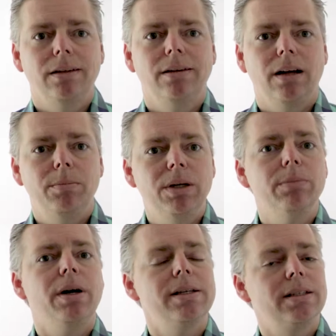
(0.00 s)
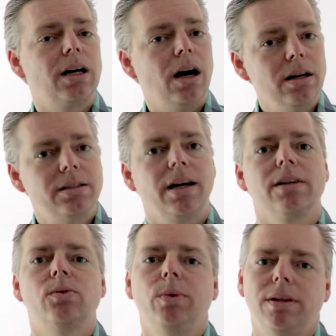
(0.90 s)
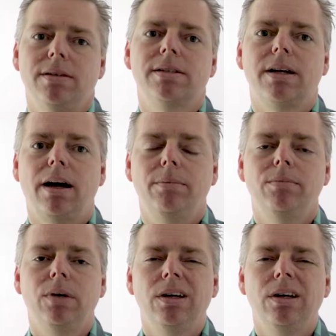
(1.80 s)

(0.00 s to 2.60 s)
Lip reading: it, I minimized the contacts within Skype,